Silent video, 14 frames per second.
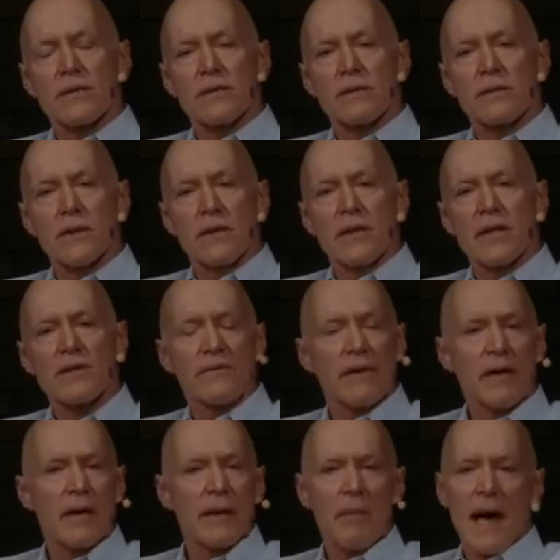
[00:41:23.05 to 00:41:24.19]
this
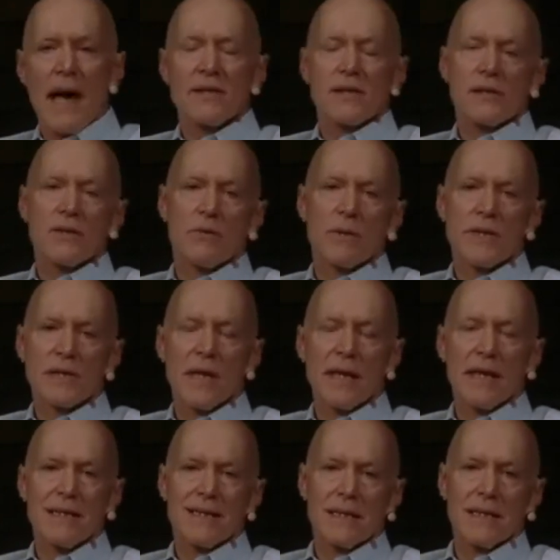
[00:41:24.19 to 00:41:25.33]
very passage we studied
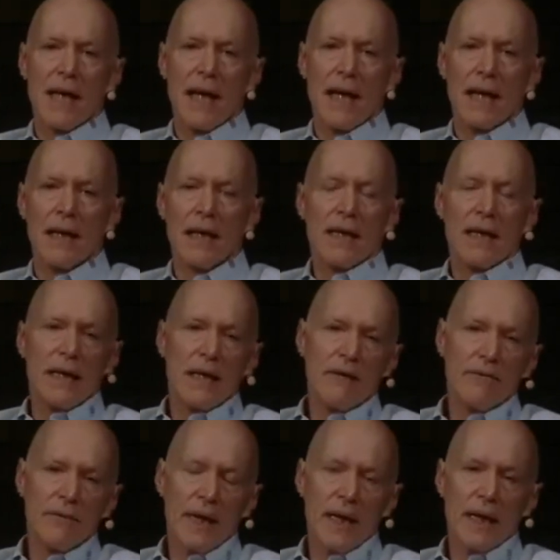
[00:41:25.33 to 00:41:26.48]
today
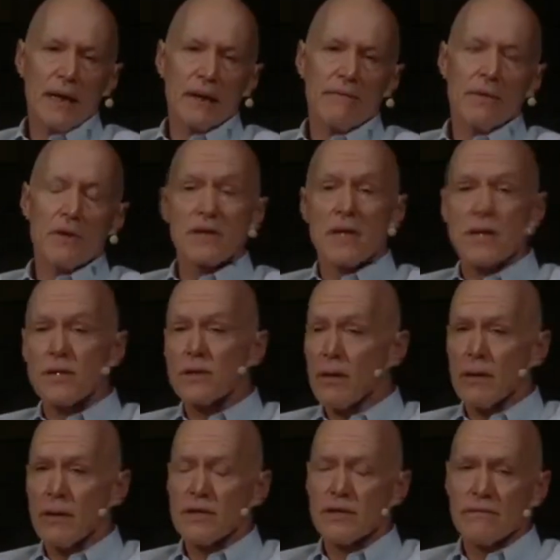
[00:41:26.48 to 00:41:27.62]
in 1
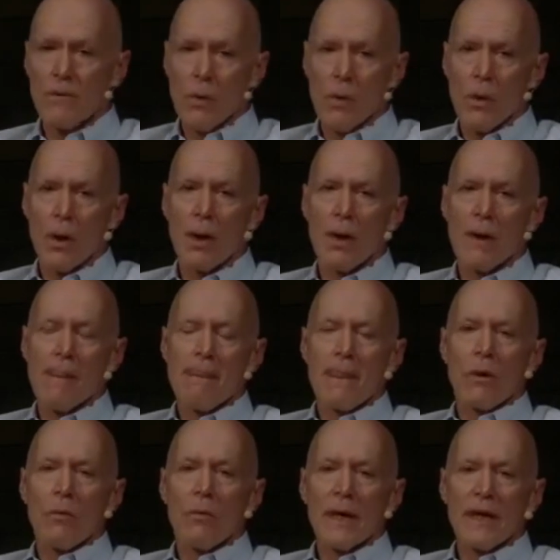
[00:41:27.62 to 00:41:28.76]
Thessalonians 4,
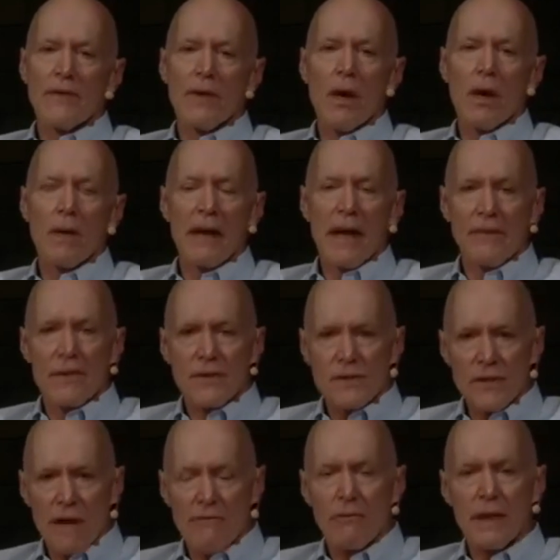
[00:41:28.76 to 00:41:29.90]
when he thought about the
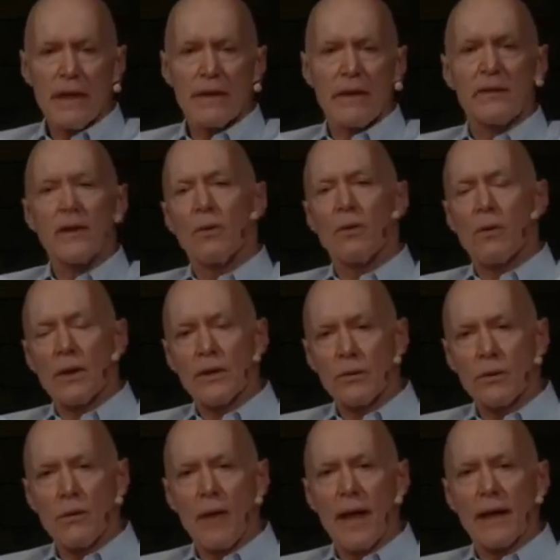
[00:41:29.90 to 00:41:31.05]
suffering that they're going through
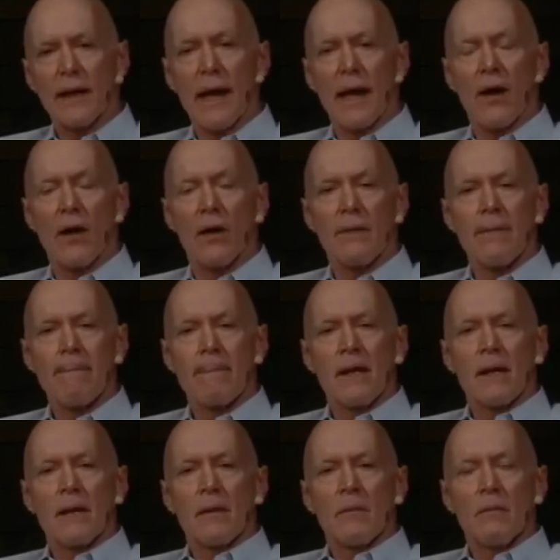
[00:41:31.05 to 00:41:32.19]
right now,
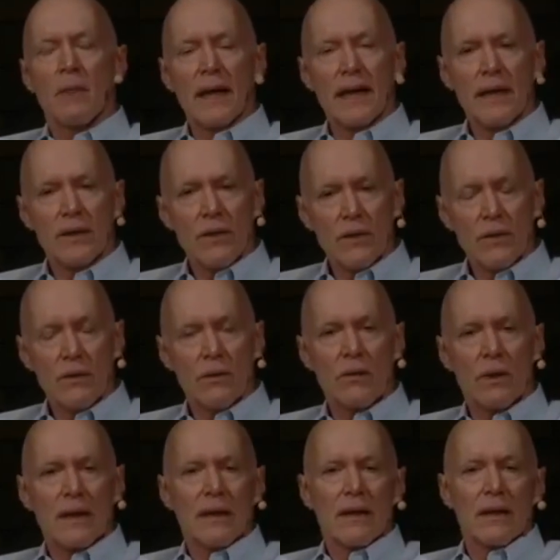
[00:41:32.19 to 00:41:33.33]
but he knew
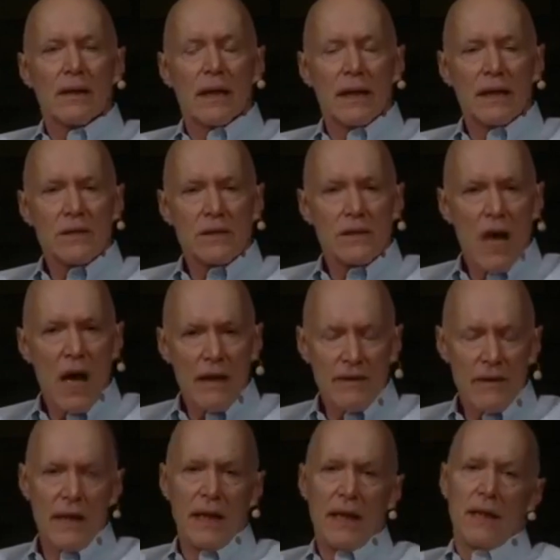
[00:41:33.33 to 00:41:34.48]
that it's not the
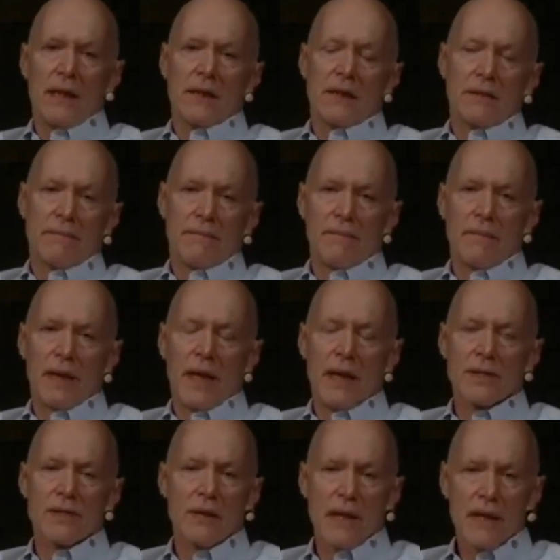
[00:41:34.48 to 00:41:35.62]
end. And
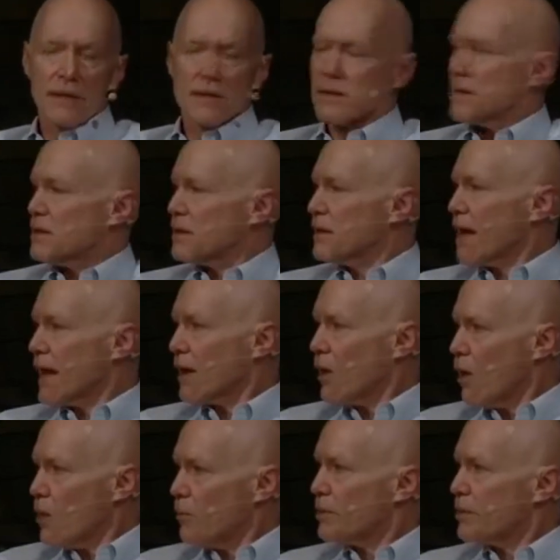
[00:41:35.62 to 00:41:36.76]
so that hope